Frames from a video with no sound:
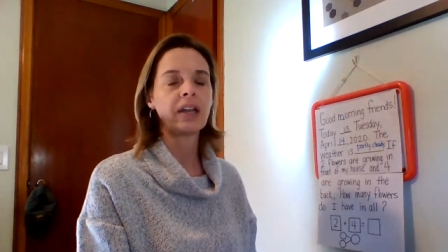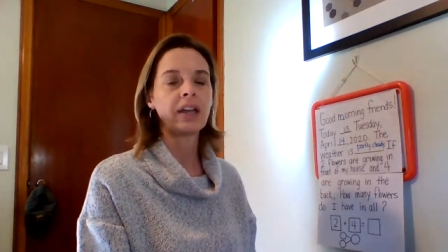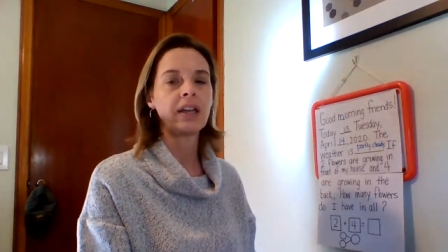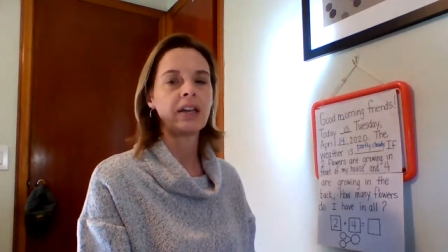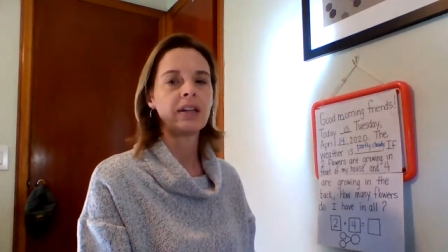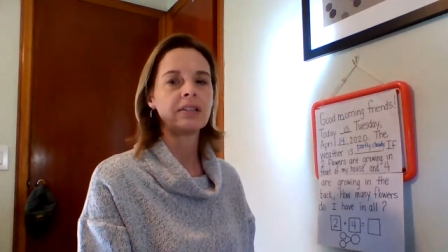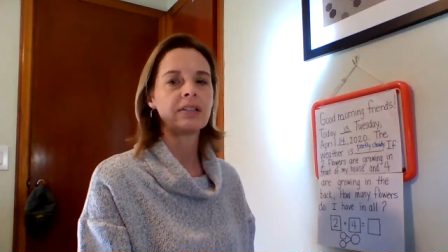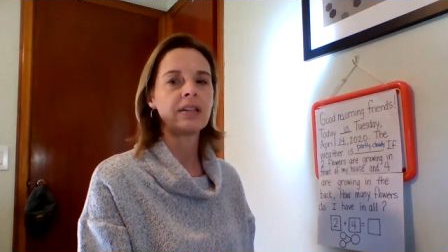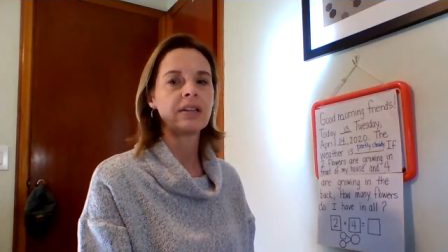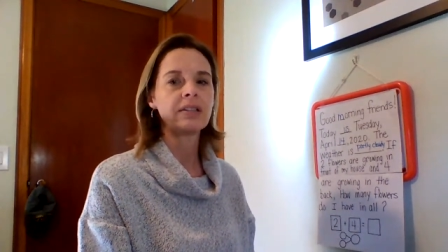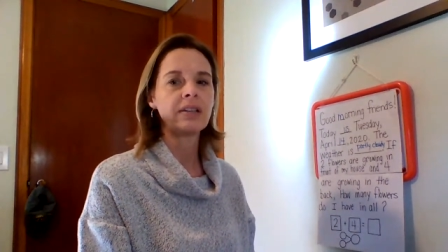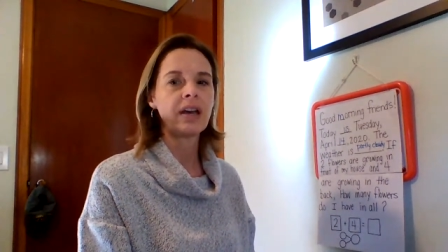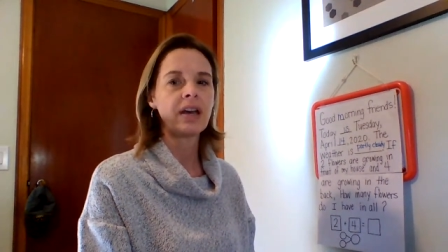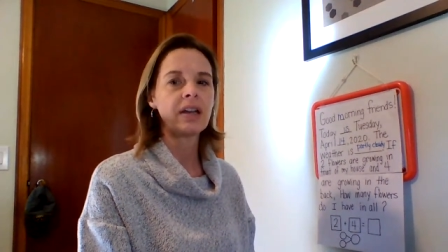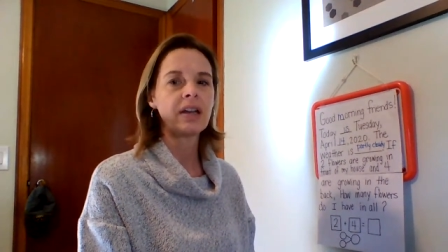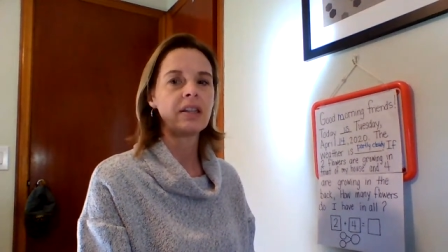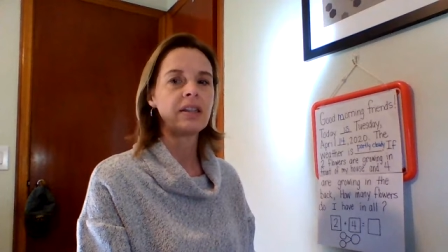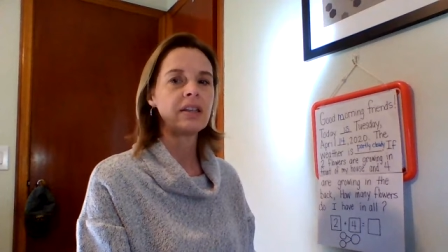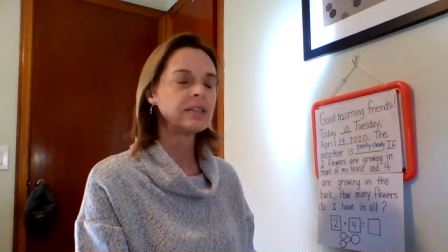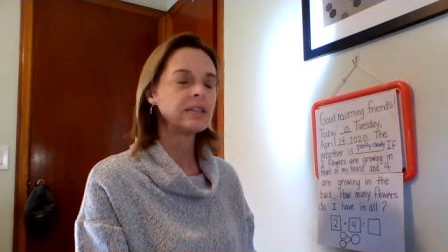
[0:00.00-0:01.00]
And as I said,
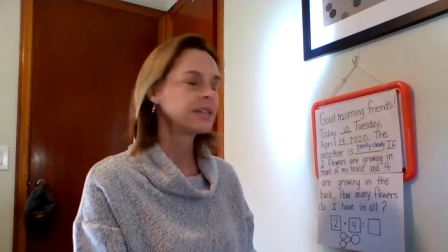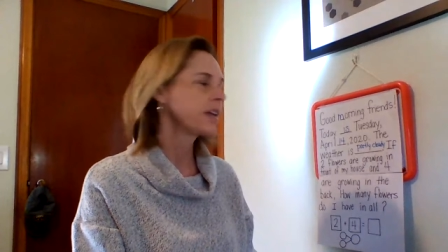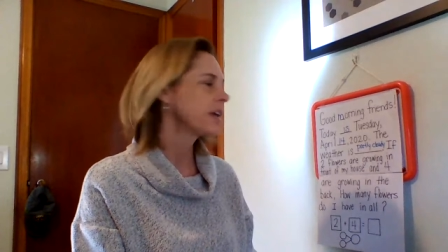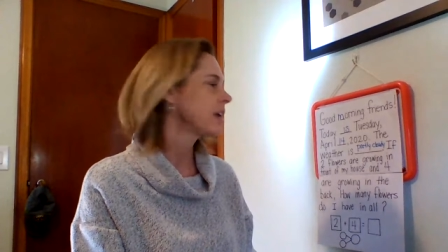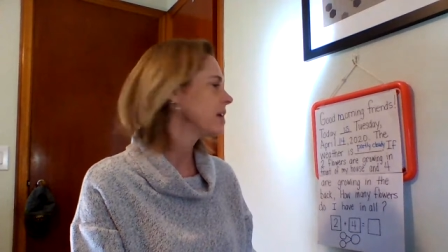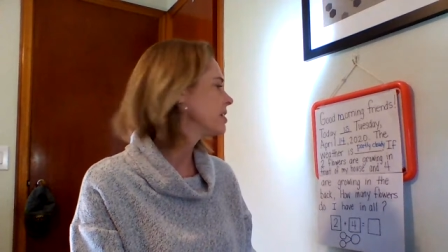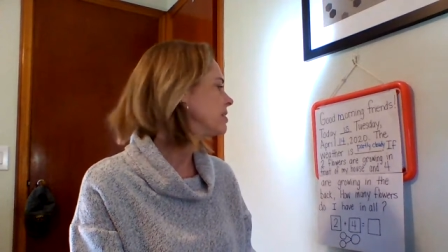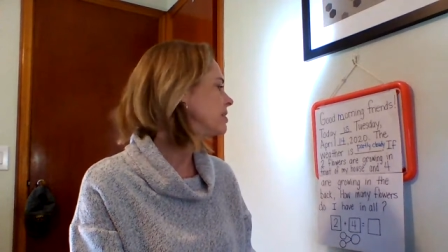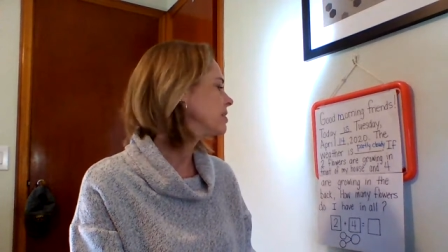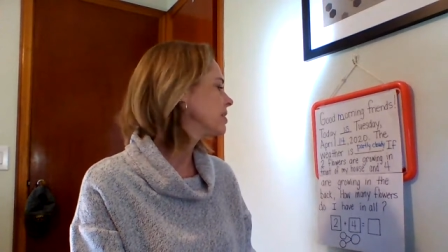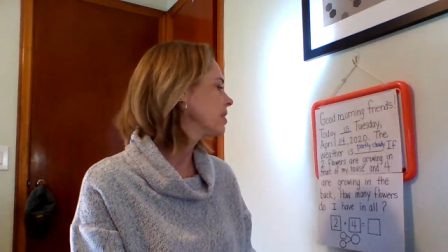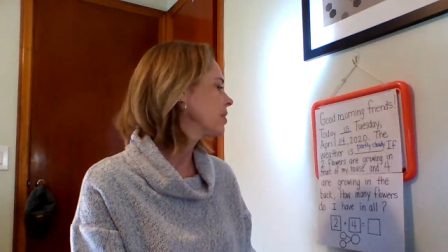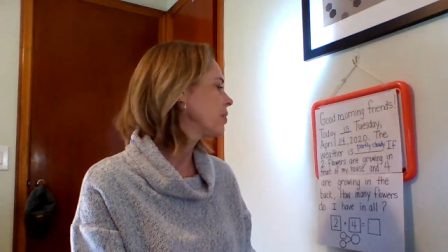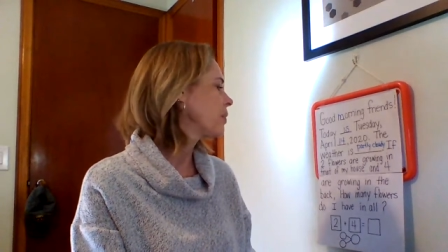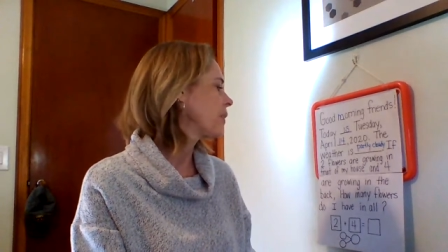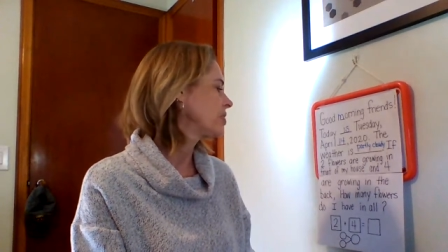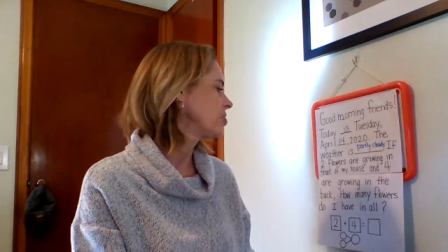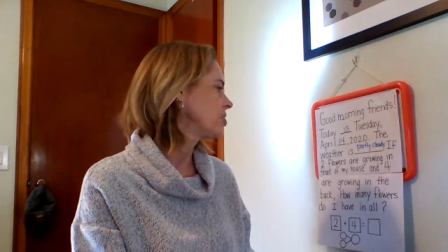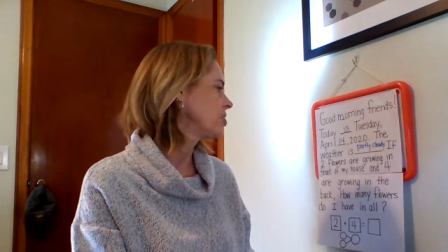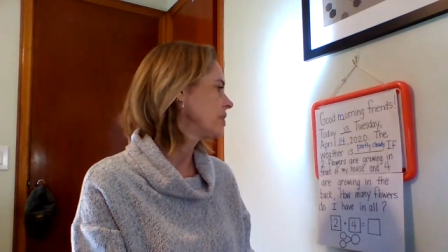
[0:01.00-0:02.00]
in this case, the
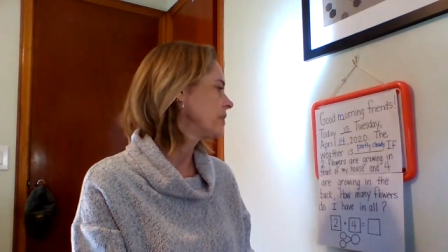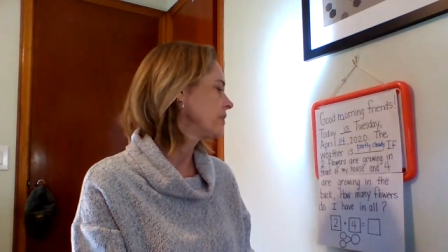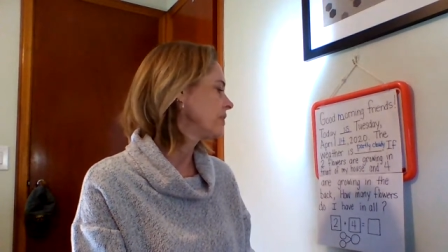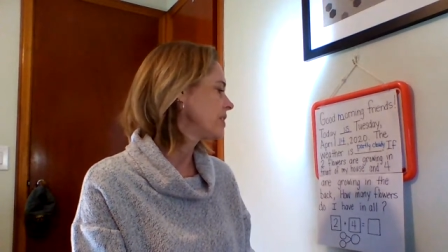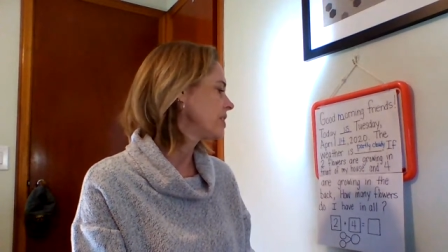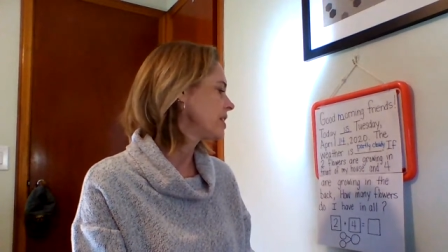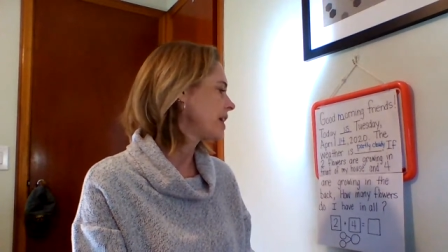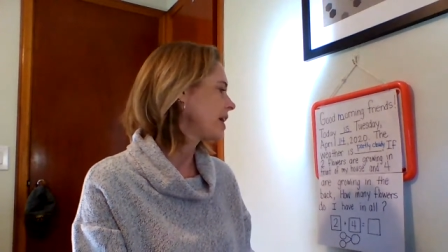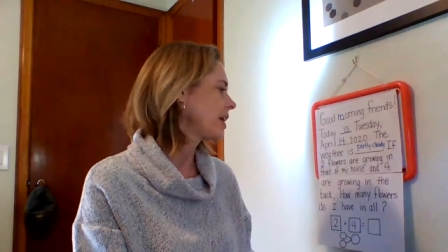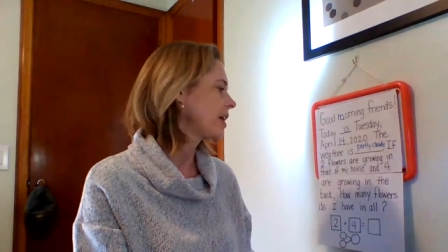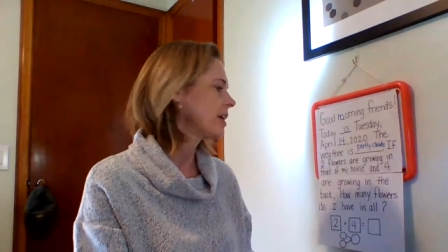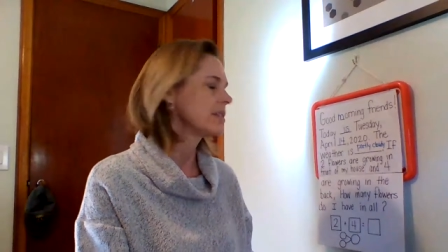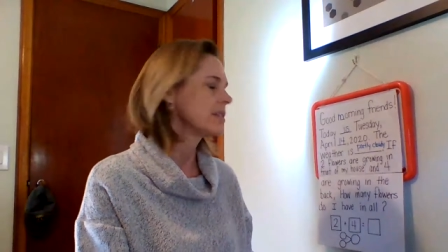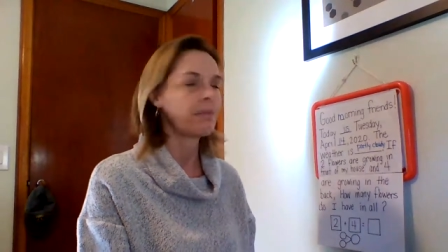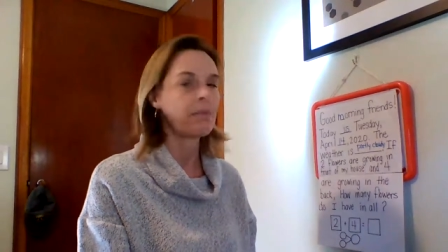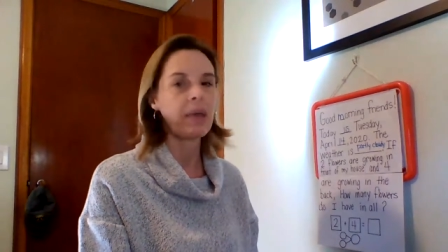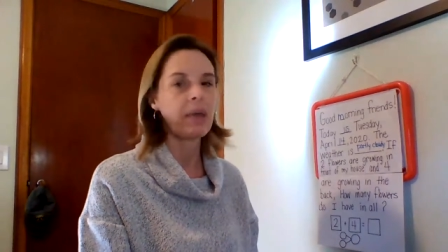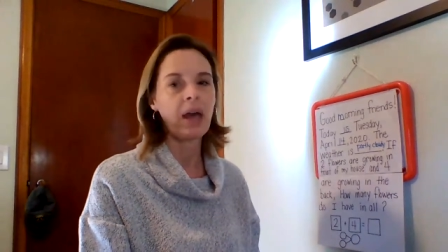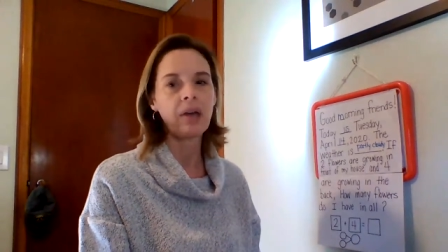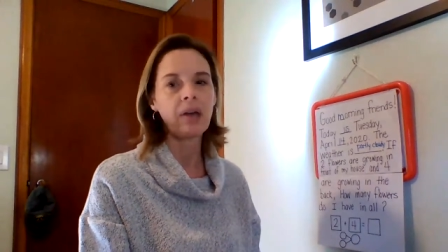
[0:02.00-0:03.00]
question of the day is a
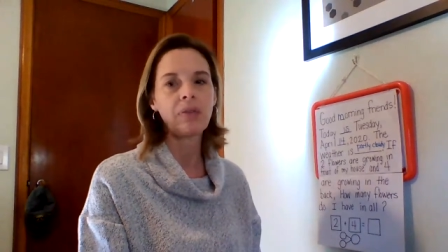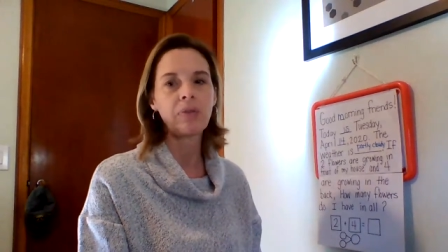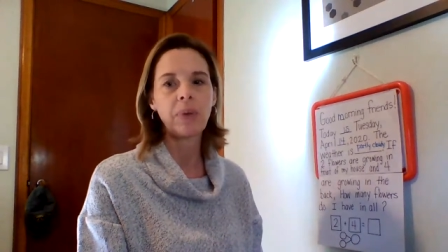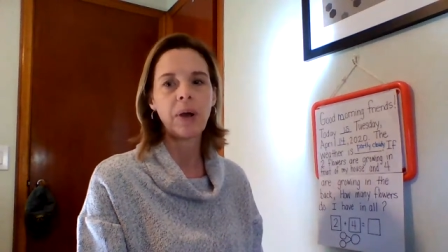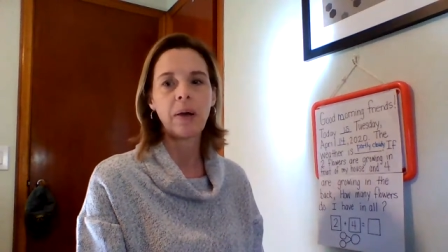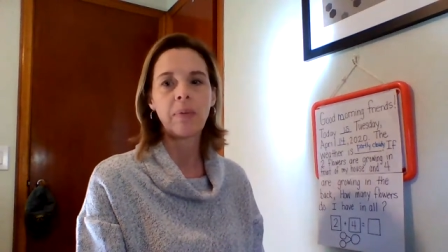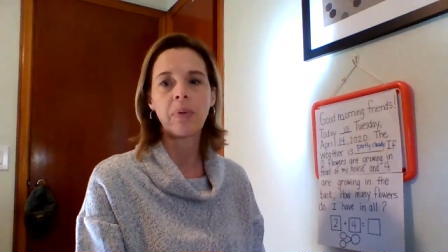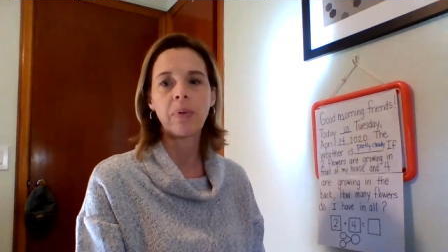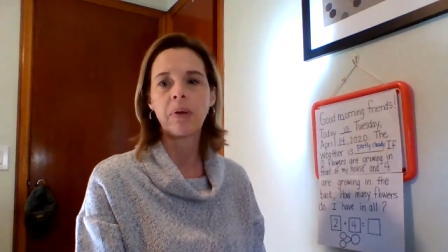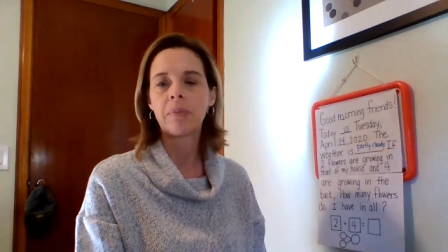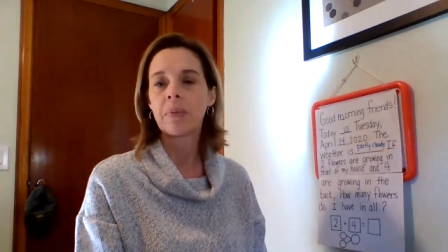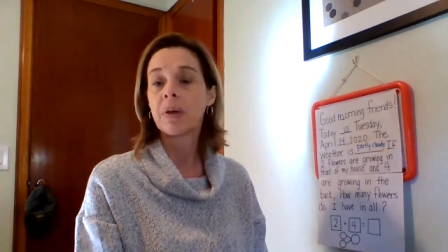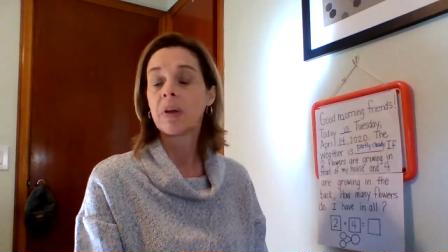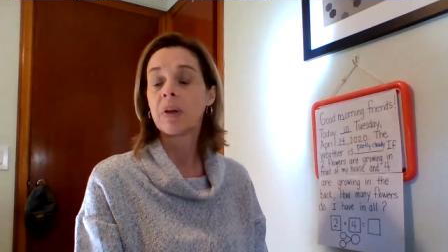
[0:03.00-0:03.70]
math problem.